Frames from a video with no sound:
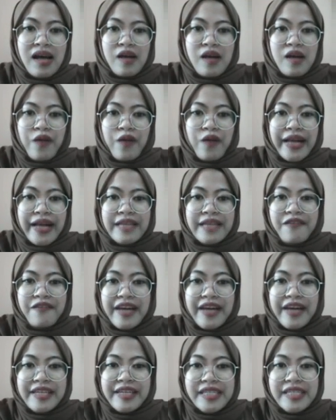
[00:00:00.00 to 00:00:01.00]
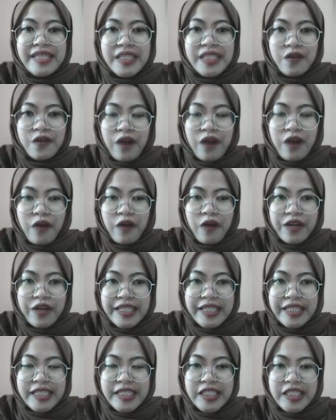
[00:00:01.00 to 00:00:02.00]
Well, the findings of our
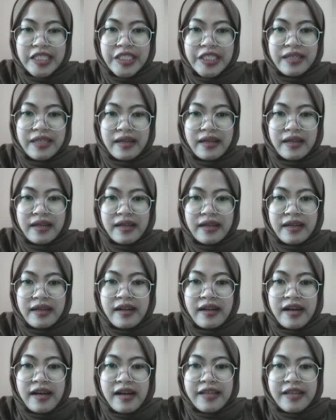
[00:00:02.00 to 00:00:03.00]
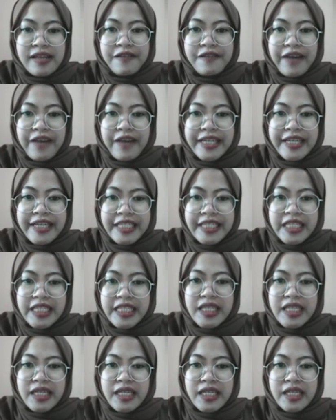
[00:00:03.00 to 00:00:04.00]
research divided
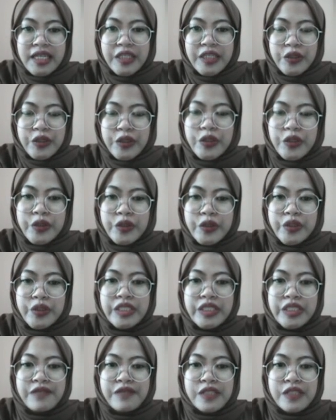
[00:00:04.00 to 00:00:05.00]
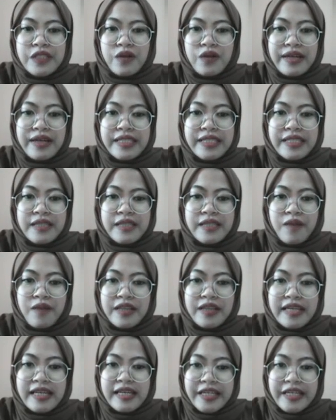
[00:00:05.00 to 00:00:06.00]
into two. The first one is about
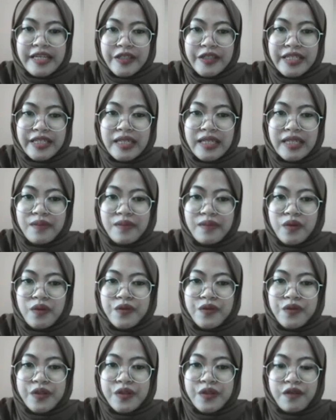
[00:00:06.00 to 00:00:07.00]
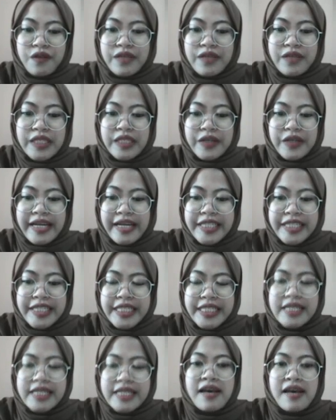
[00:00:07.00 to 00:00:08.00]
the rhetorical moves of the
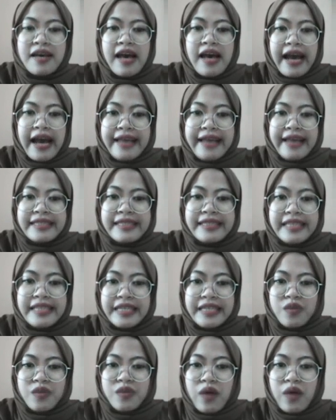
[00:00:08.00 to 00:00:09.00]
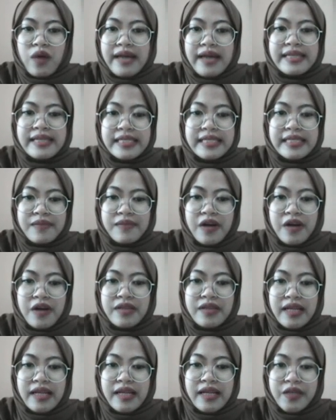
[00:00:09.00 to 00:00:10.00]
introduction, and the second one is about
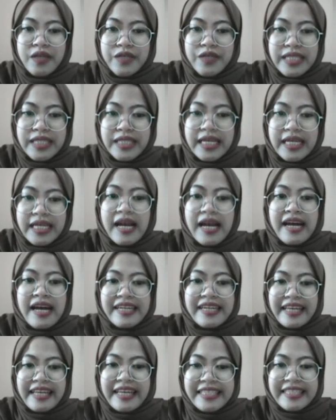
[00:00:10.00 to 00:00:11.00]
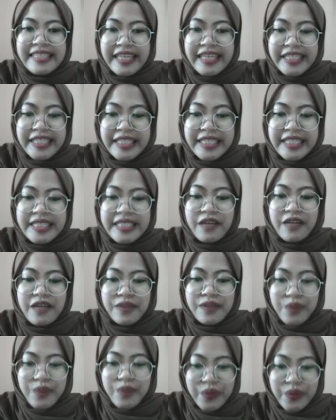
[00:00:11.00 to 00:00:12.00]
the linguistic realizations of the
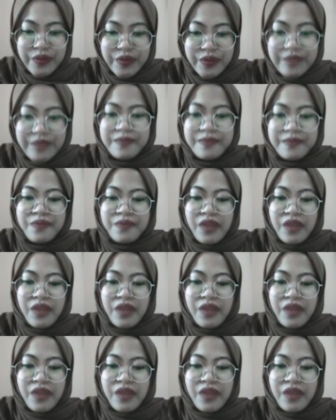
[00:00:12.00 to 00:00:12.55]
moves.